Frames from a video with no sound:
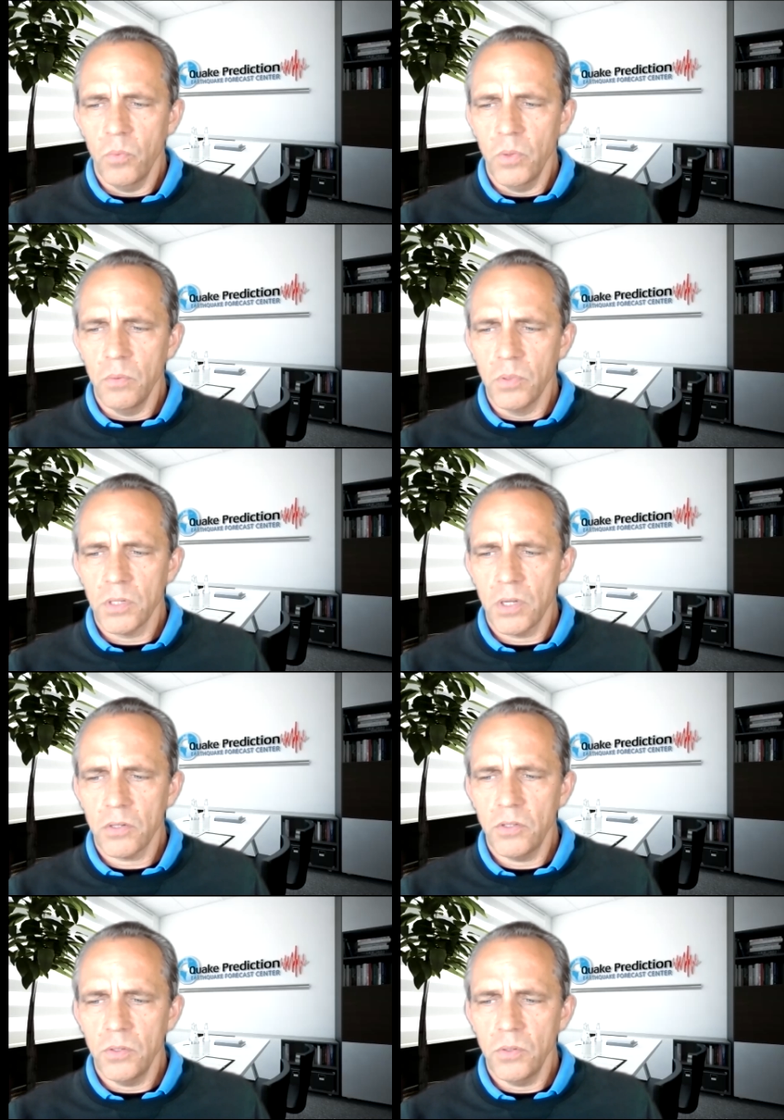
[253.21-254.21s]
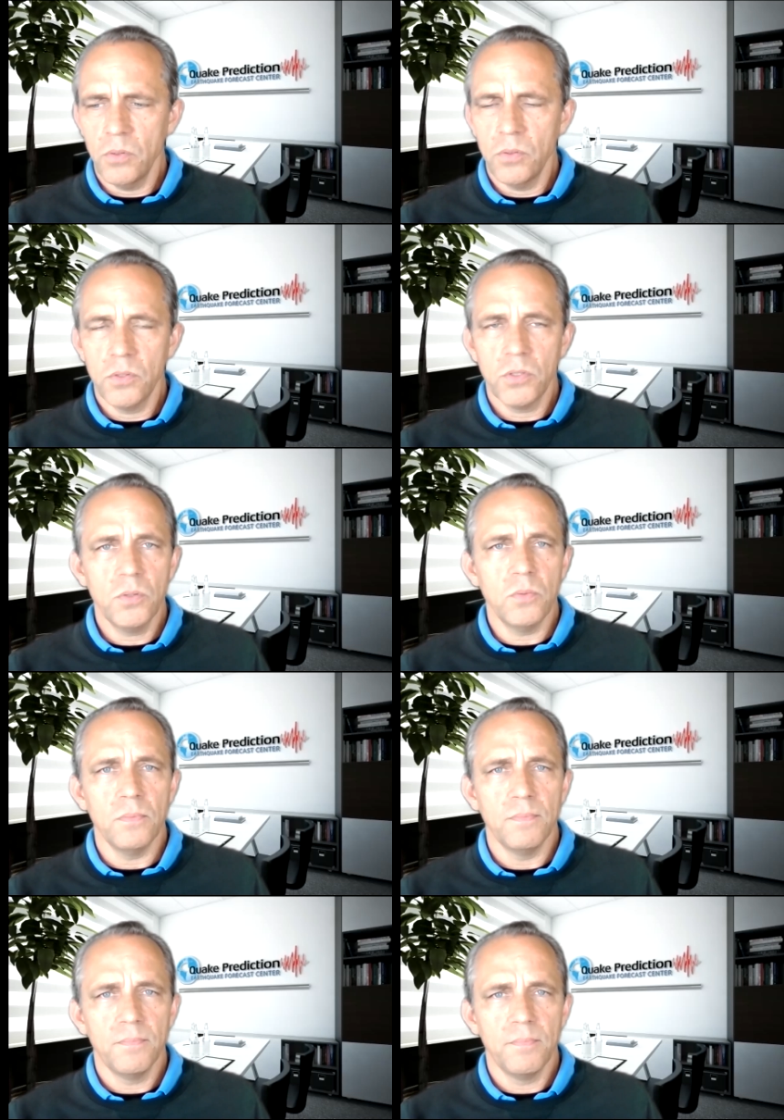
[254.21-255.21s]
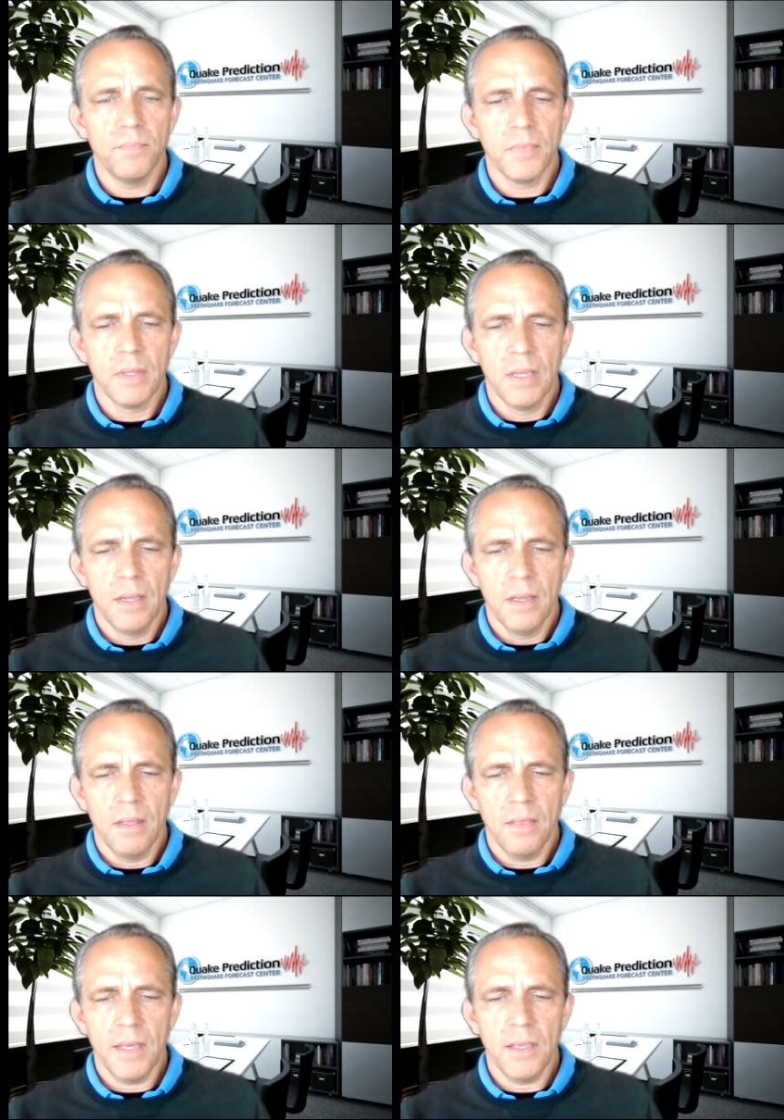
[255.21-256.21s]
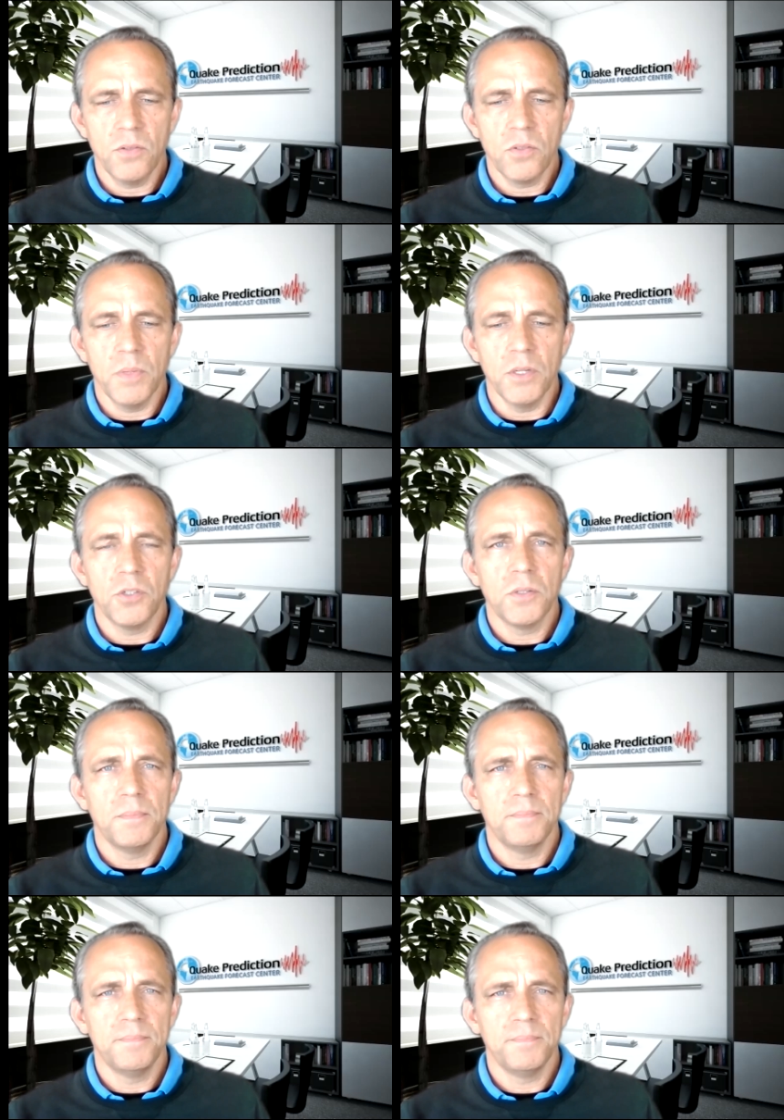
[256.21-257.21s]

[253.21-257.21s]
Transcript: We will talk to you soon. Thank you so much.